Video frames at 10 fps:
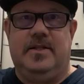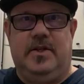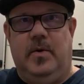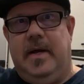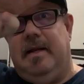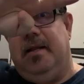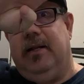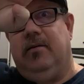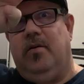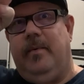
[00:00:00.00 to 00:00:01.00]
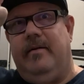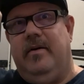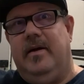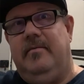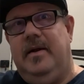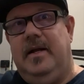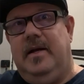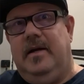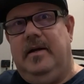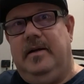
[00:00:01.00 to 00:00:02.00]
to it and a little bit of a,
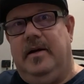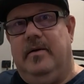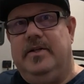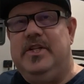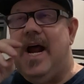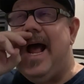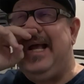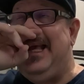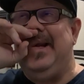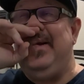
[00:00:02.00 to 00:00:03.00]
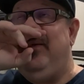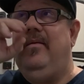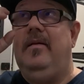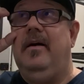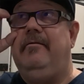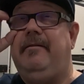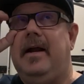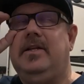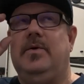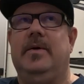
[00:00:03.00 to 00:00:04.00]
jagged
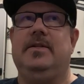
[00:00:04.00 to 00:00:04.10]
effect to it.